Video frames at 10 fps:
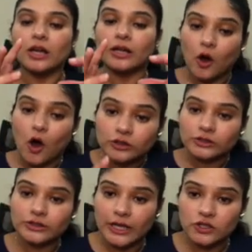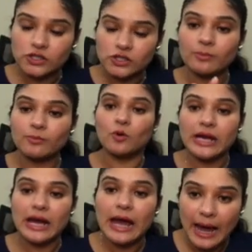Oxidation of ammonia
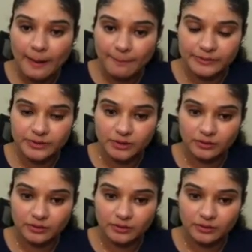happens here.